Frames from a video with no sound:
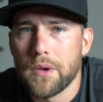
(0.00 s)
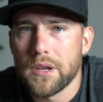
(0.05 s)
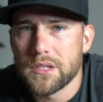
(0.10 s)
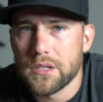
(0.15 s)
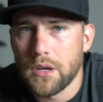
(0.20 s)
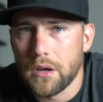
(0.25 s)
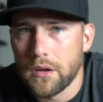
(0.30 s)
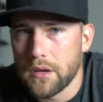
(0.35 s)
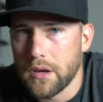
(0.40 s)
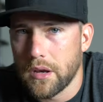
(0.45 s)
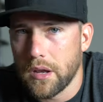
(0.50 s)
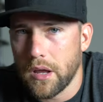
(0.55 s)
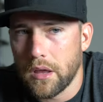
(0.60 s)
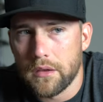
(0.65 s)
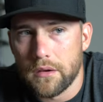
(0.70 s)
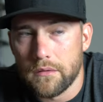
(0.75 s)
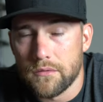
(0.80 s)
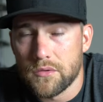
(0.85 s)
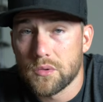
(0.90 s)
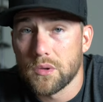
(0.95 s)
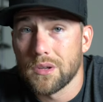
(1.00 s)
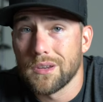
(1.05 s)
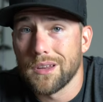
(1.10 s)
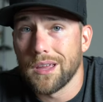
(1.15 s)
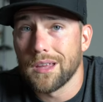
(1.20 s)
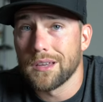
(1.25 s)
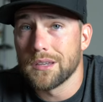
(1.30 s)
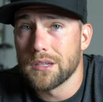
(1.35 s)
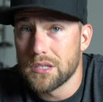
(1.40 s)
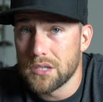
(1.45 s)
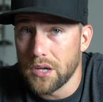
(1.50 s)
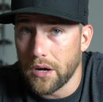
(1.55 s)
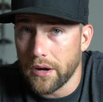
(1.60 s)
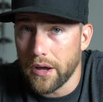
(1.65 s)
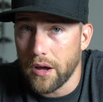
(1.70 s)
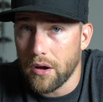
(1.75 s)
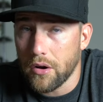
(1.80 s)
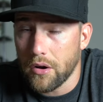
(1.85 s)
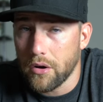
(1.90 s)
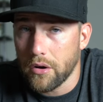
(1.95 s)
going to tell you today the difference between a
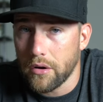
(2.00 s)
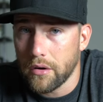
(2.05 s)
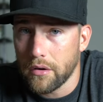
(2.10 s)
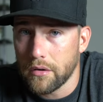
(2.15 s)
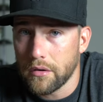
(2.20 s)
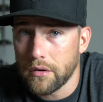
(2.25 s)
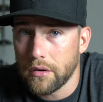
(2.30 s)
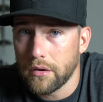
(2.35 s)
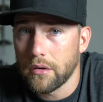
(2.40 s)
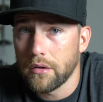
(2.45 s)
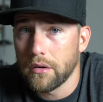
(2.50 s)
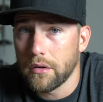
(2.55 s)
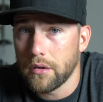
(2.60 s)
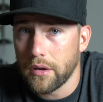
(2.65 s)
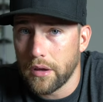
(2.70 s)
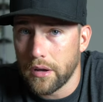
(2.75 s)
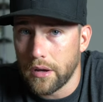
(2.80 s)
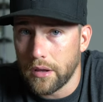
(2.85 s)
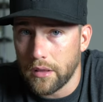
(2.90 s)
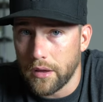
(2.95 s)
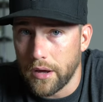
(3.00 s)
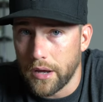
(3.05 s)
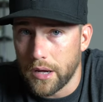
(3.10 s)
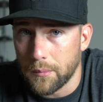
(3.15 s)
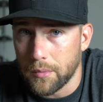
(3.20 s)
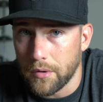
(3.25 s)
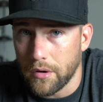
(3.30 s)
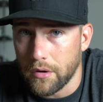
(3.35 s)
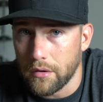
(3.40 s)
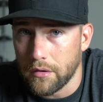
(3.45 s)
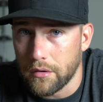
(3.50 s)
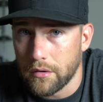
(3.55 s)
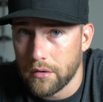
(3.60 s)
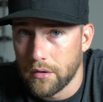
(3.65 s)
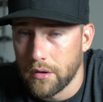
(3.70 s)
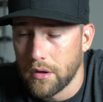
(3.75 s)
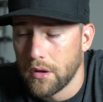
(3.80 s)
dugout card and a lineup card.